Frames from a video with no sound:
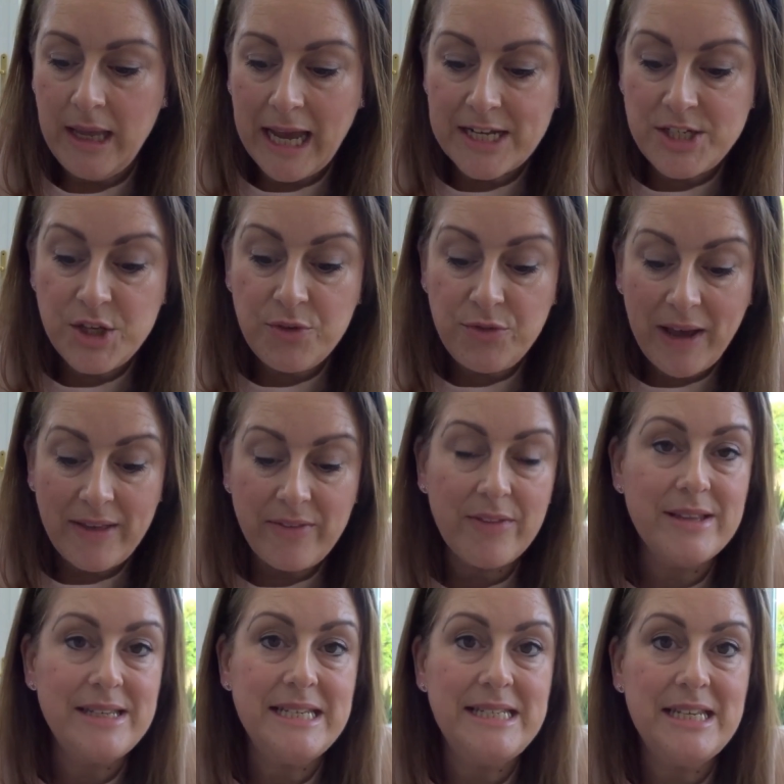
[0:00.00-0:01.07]
I do find that
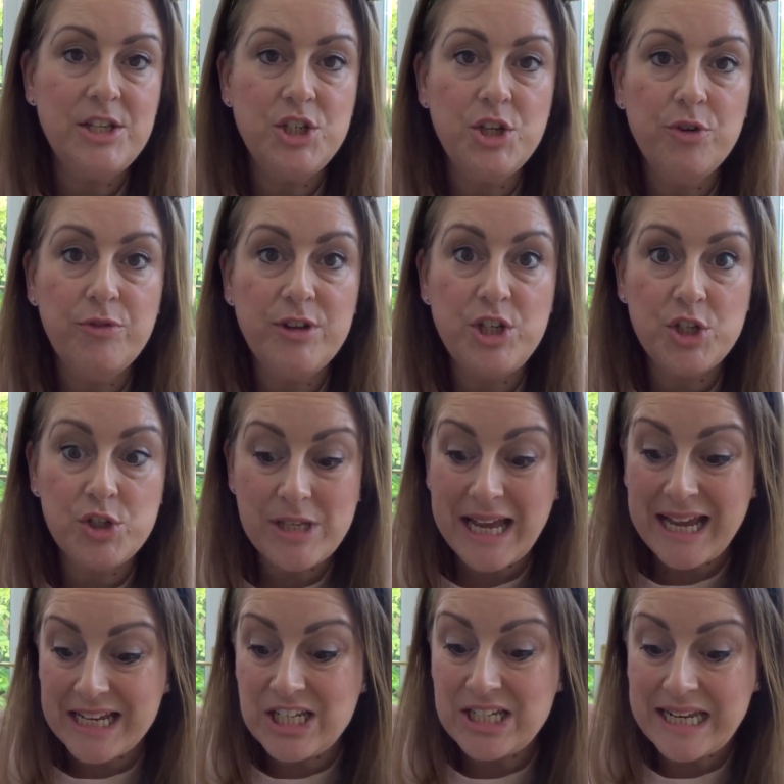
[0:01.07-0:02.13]
the Disney jewellery does
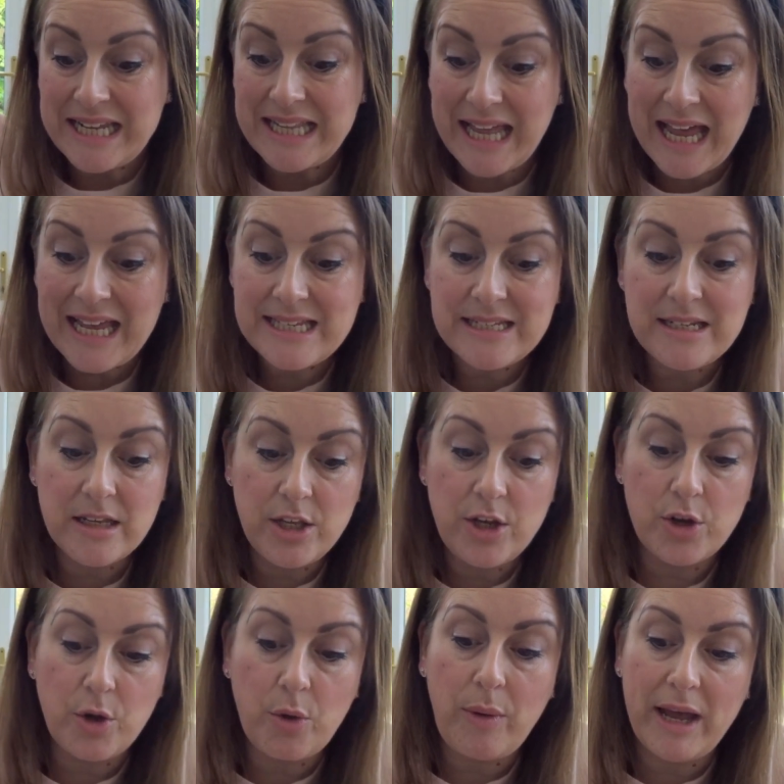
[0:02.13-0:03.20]
actually last, you
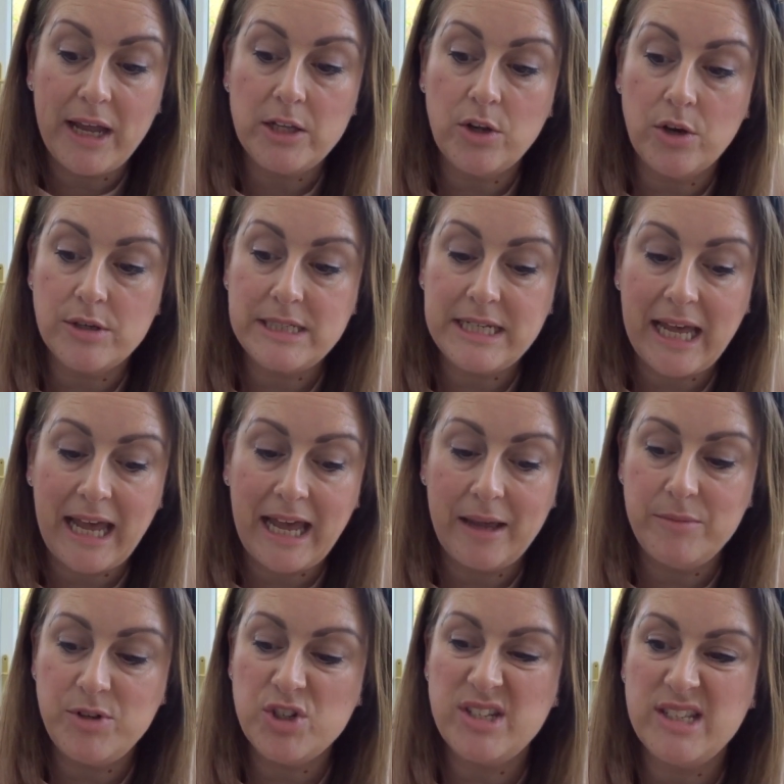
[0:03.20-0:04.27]
know, quite a long time.
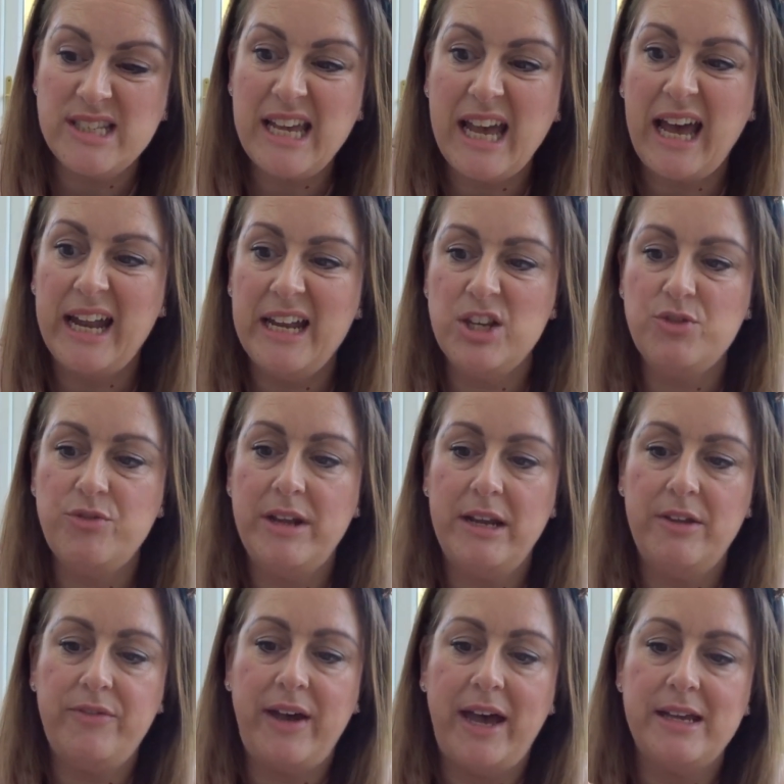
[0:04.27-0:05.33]
It doesn't tarnish really
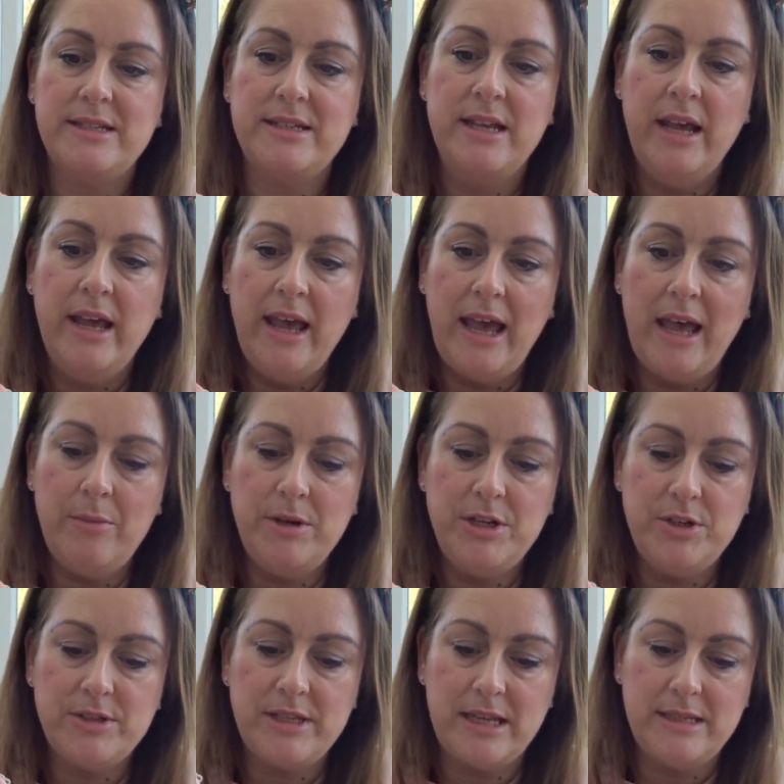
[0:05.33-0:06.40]
fast. Emily
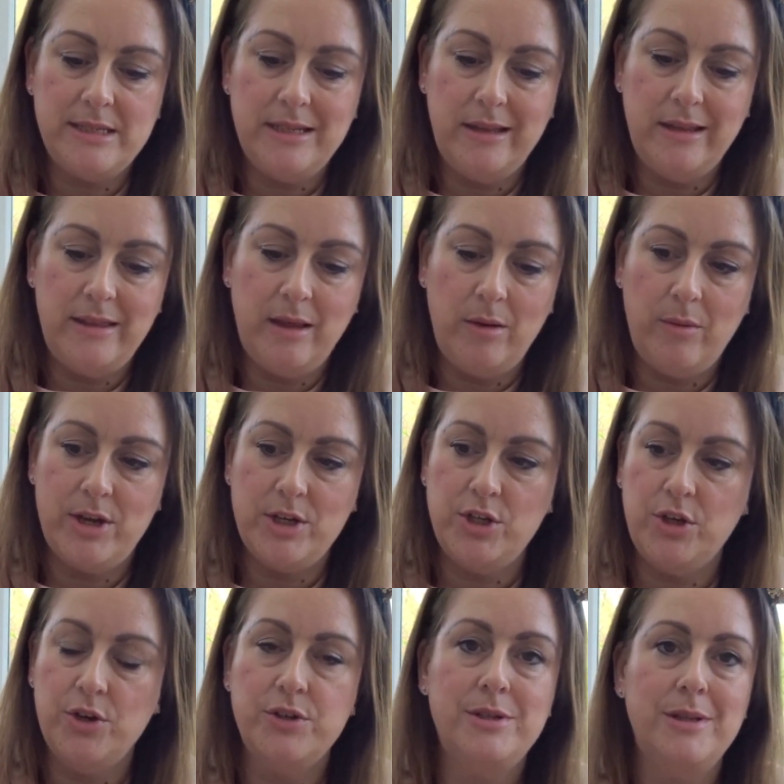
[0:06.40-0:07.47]
does that silly thing where she
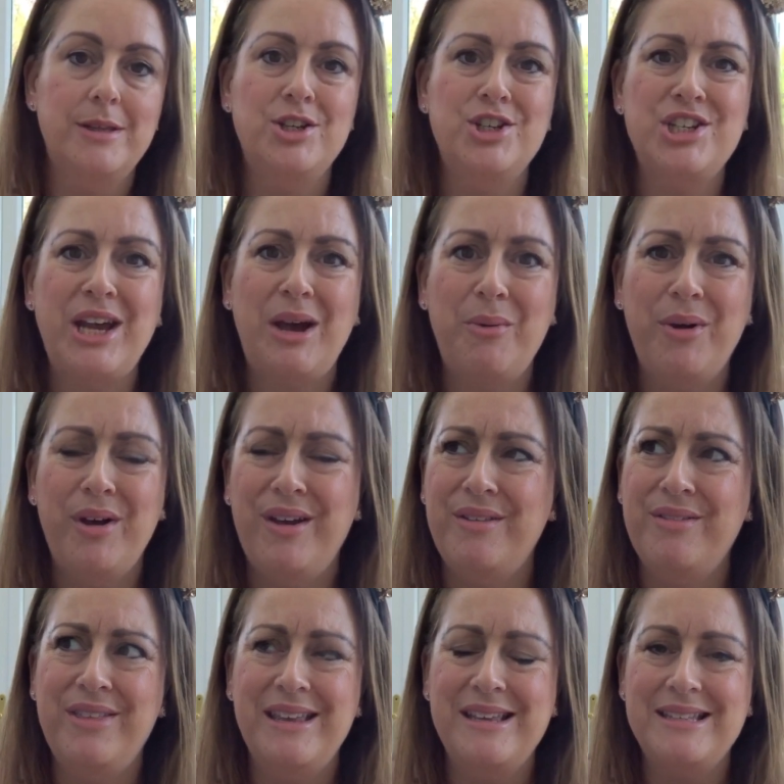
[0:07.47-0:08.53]
goes in the shower,
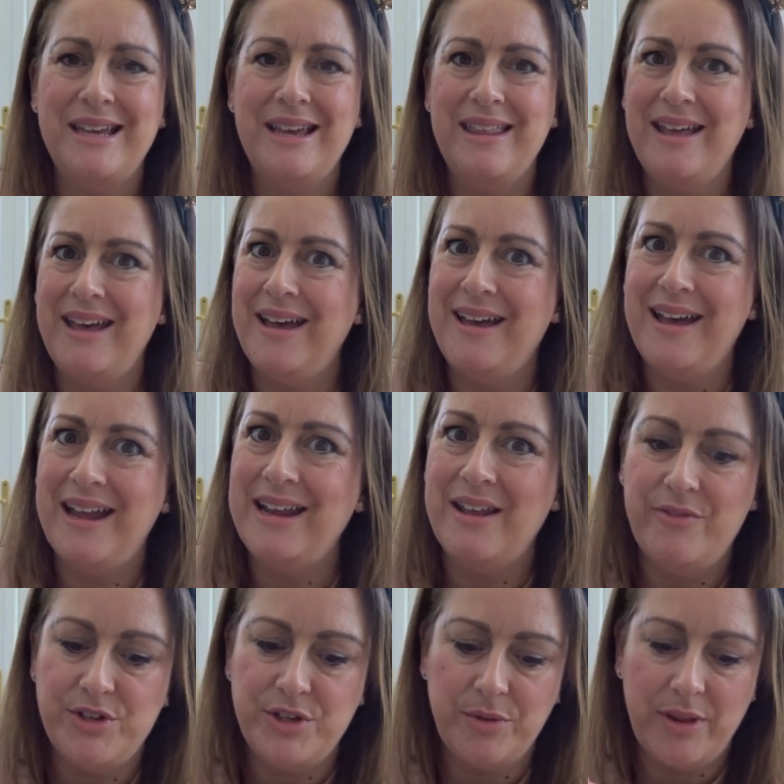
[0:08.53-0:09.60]
things like that. I
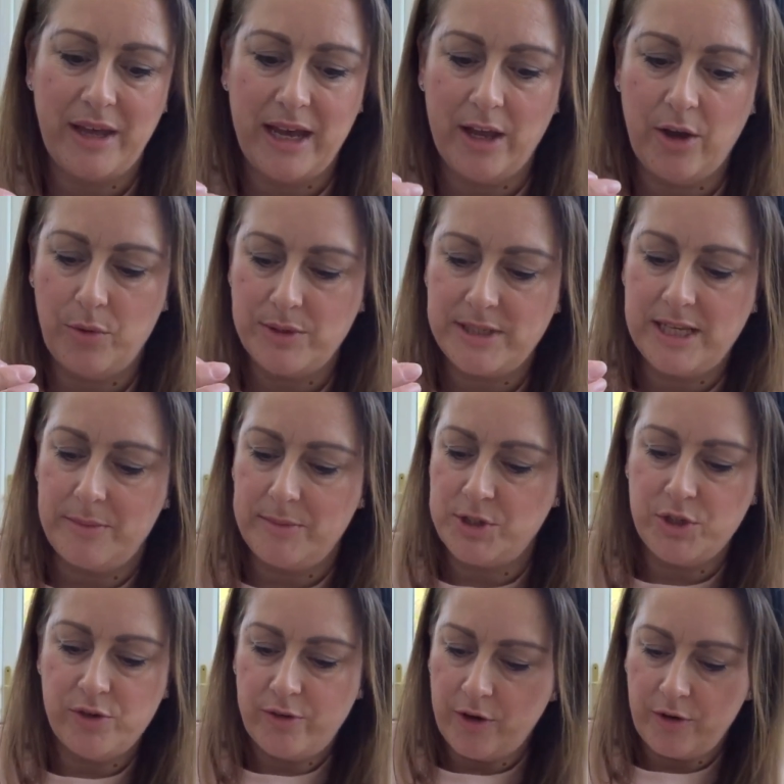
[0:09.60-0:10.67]
never do that. I always take my
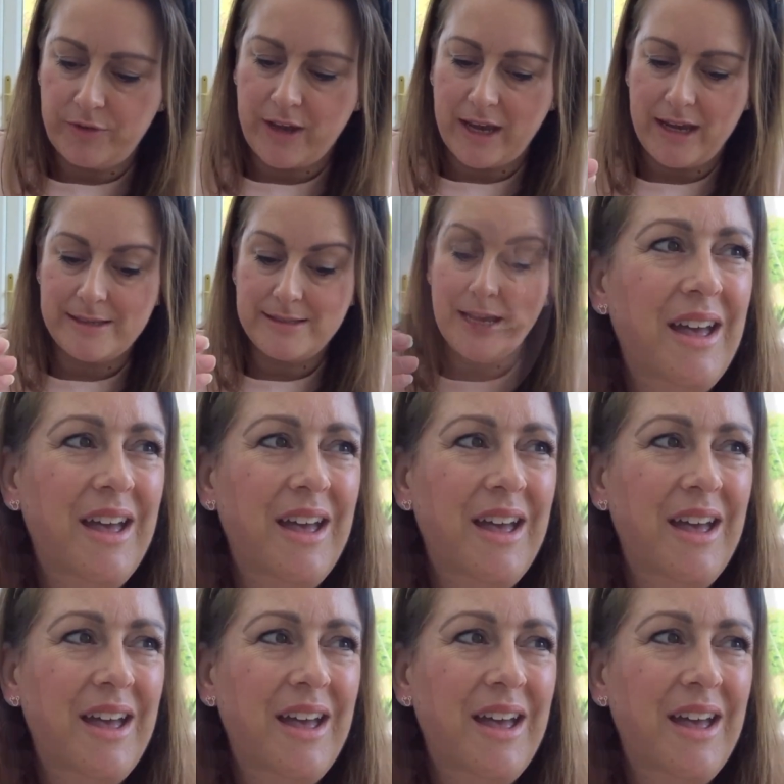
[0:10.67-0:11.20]
jewellery off, guys.